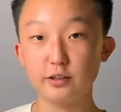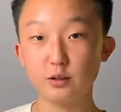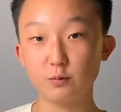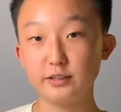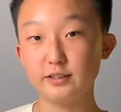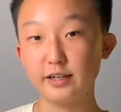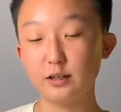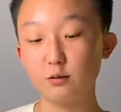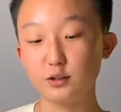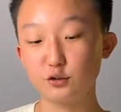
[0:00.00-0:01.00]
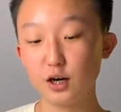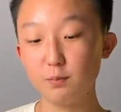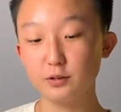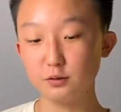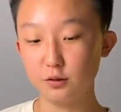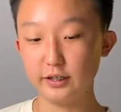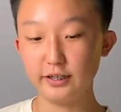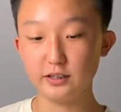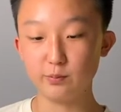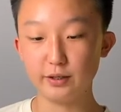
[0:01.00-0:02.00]
And the reason I know it's a trapezoid
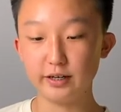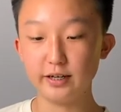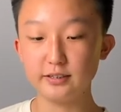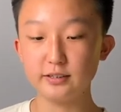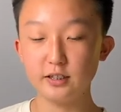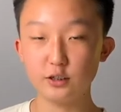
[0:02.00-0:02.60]
is because